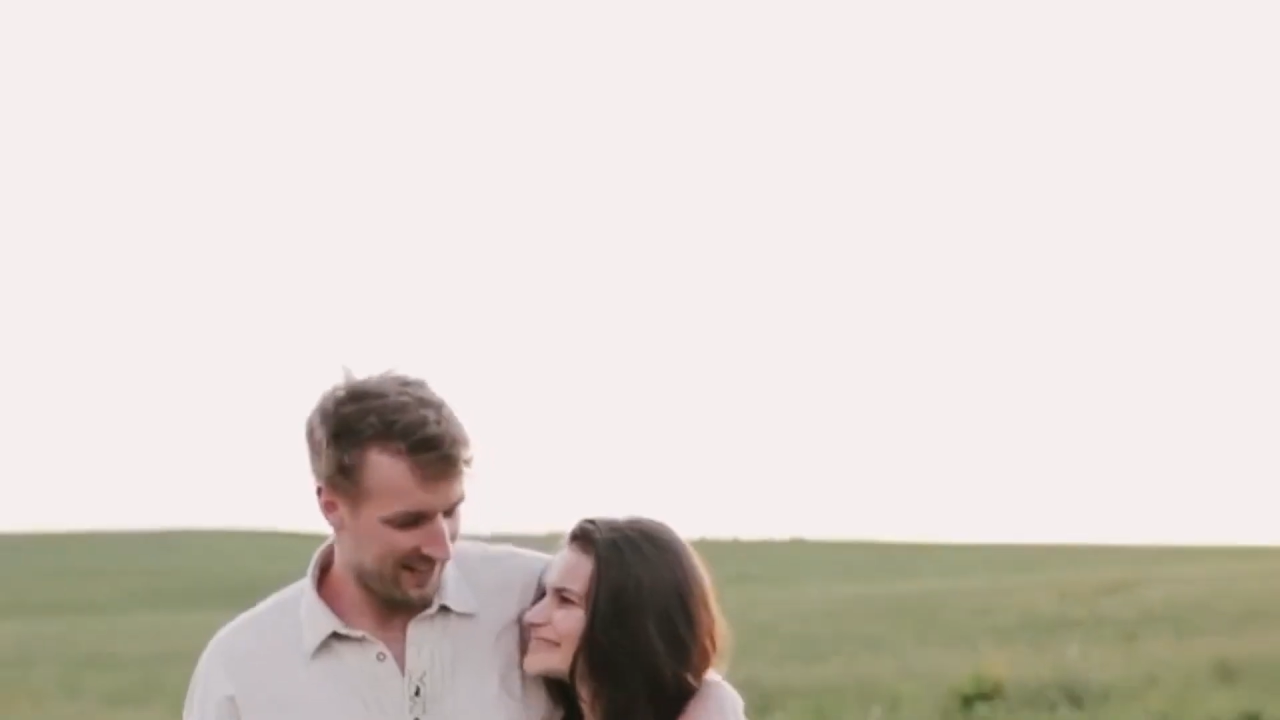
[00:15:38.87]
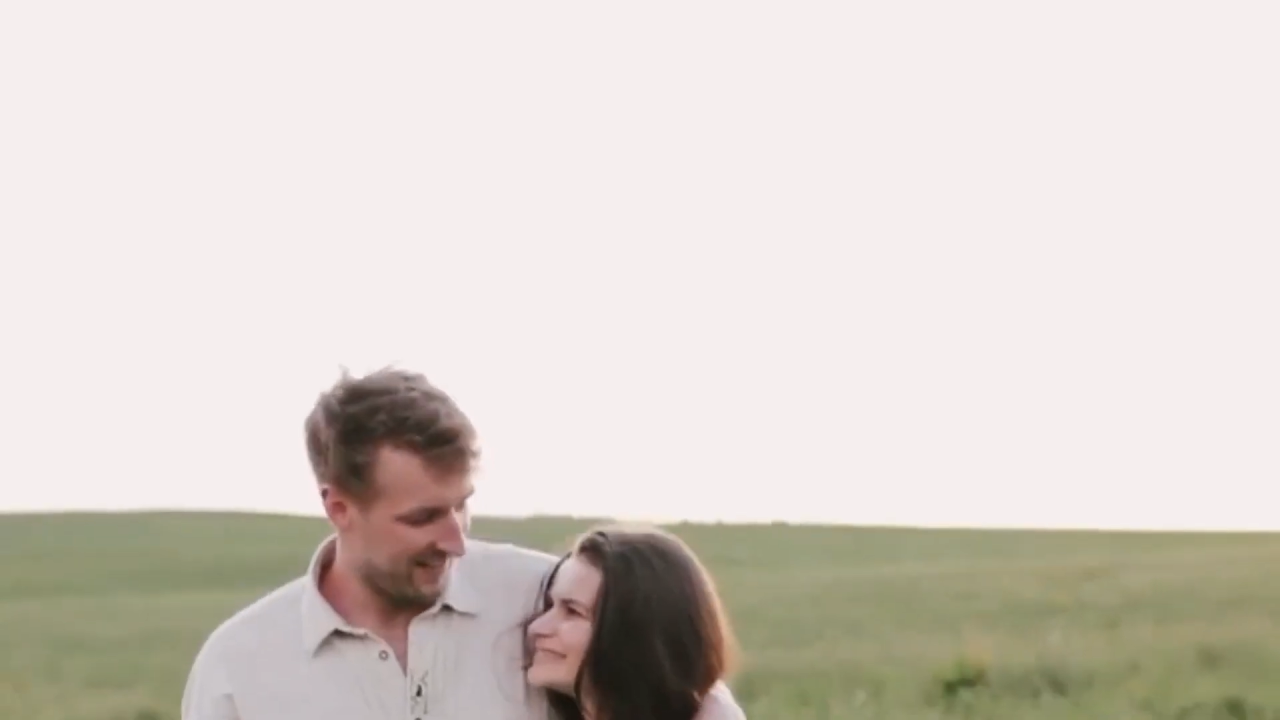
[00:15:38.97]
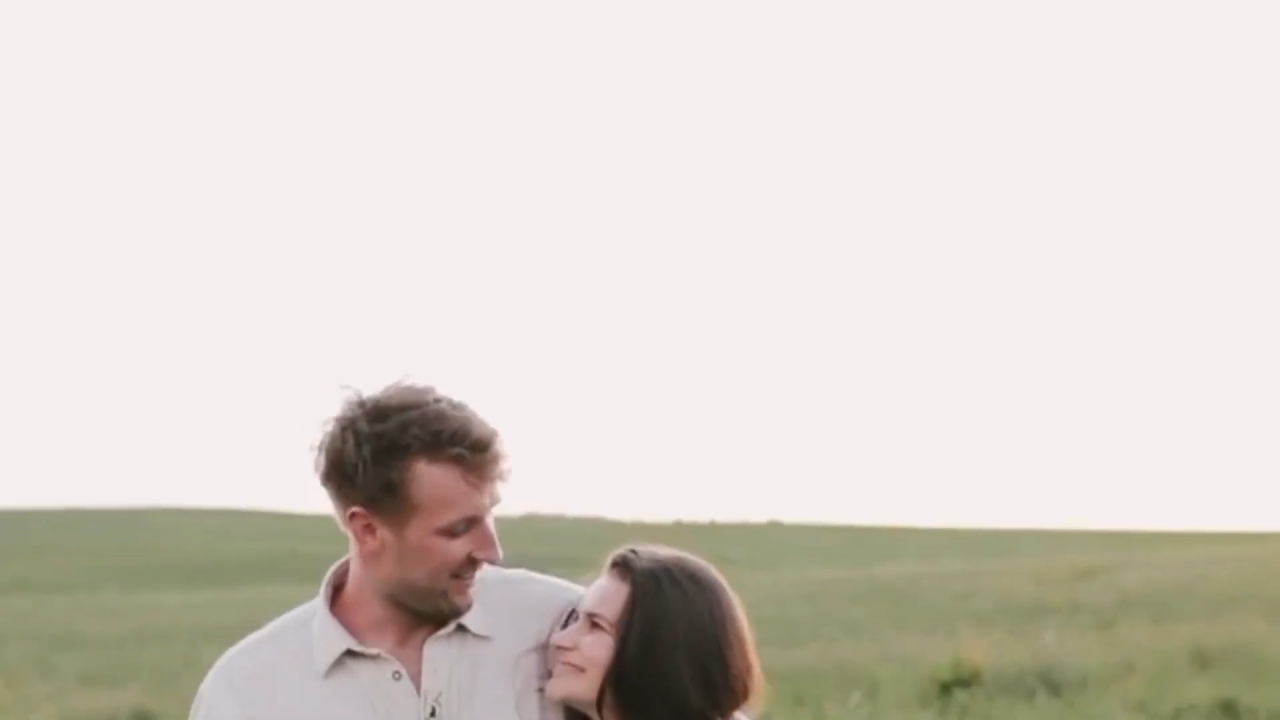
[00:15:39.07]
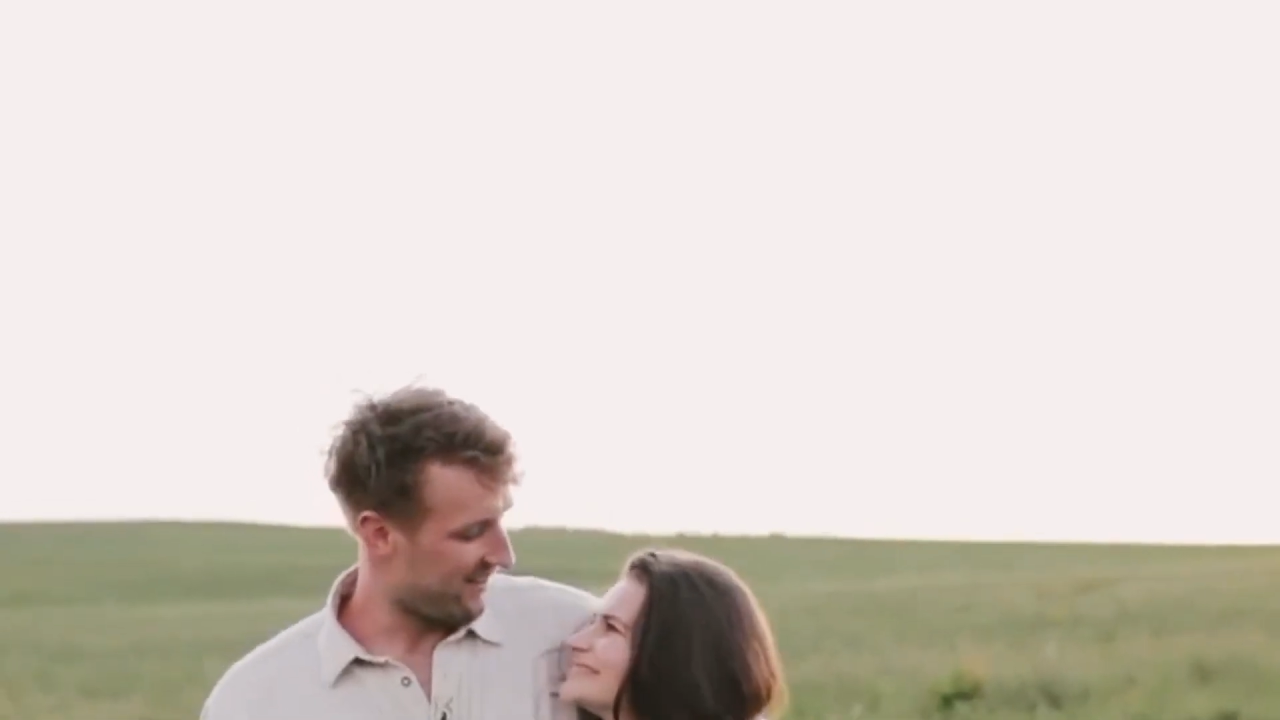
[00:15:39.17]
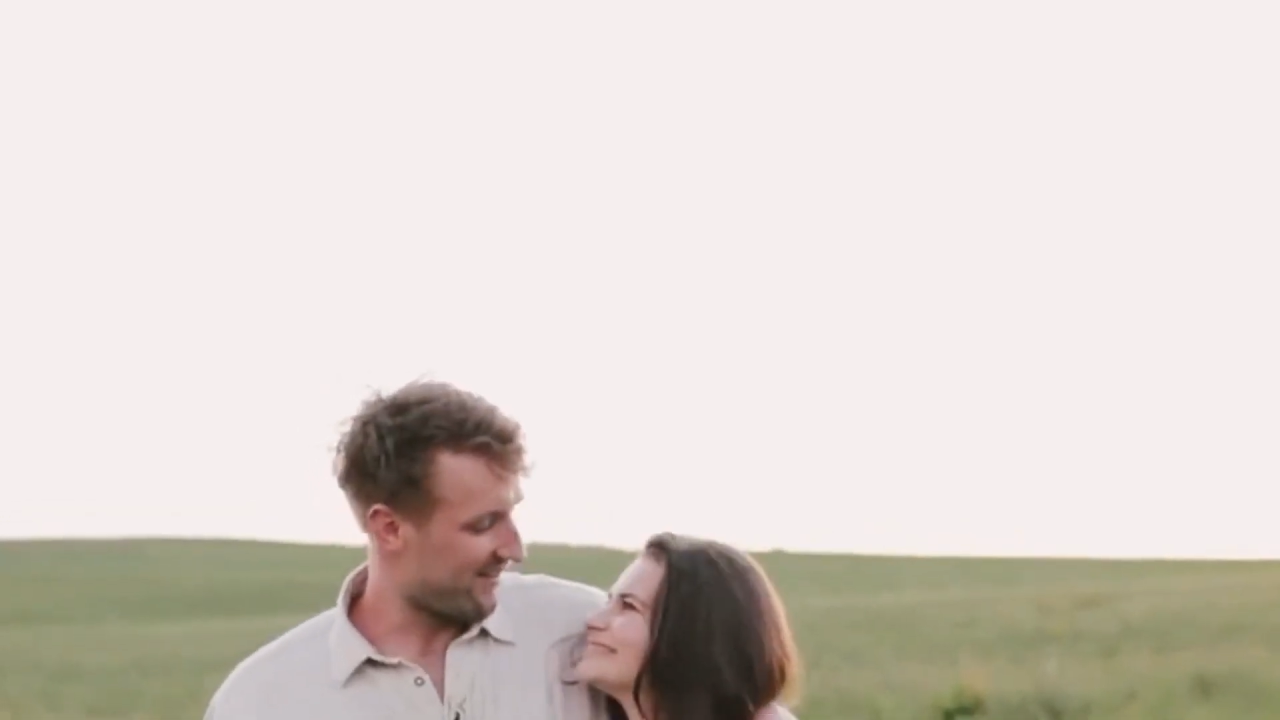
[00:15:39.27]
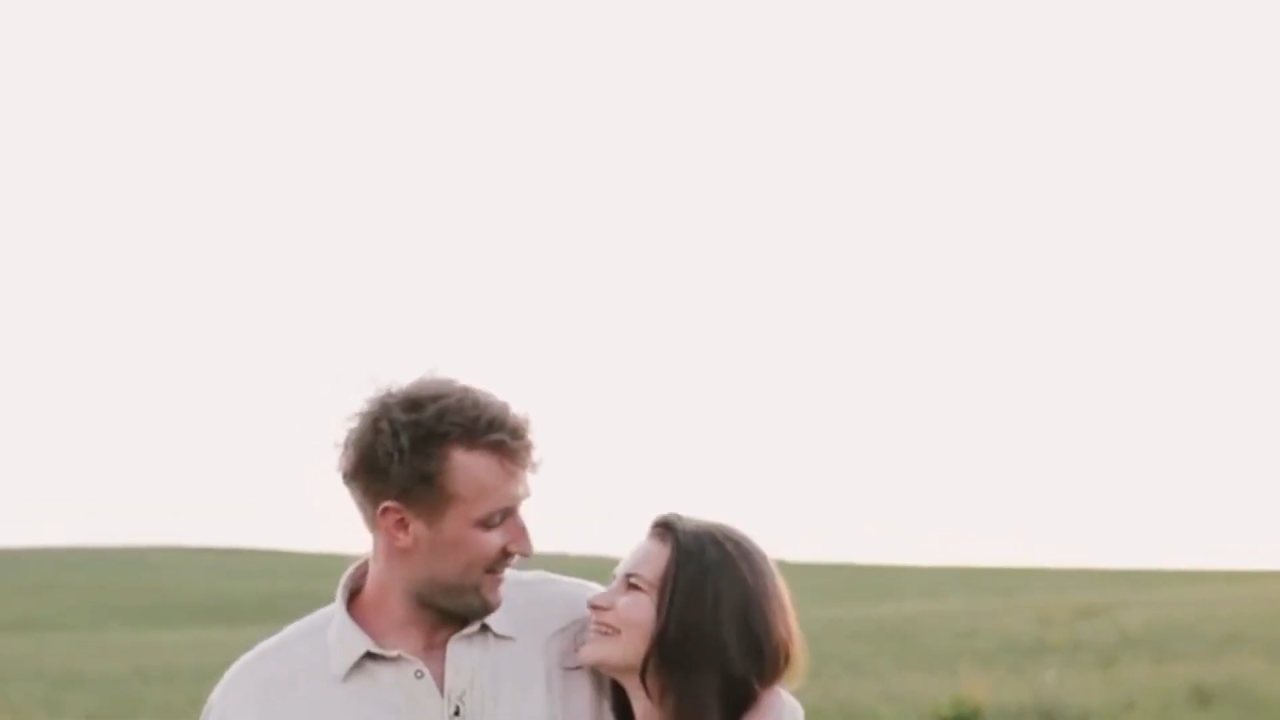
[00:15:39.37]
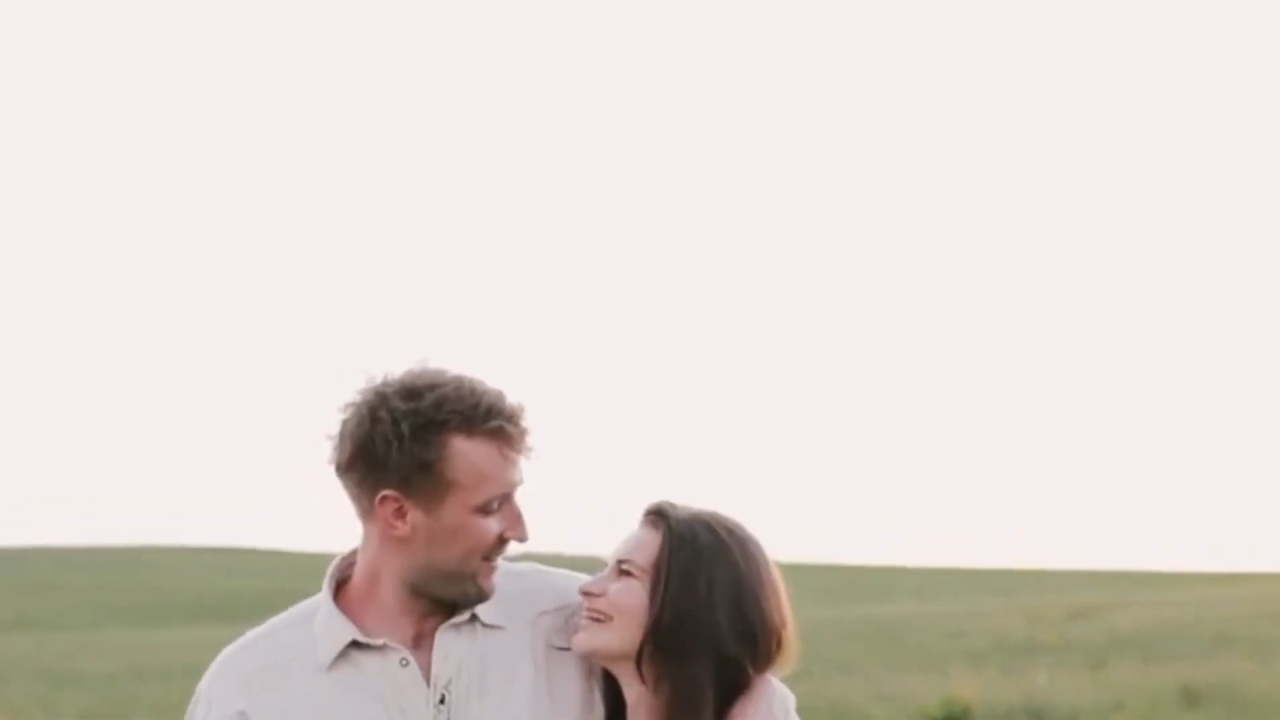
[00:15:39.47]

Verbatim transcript: told me that